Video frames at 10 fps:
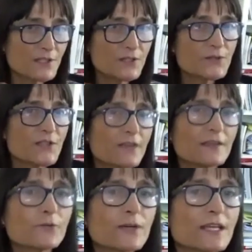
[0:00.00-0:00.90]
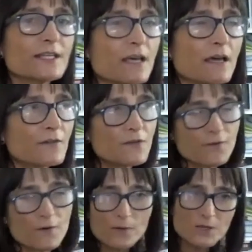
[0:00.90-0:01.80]
as you say that we need
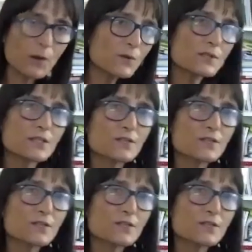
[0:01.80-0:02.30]
different responses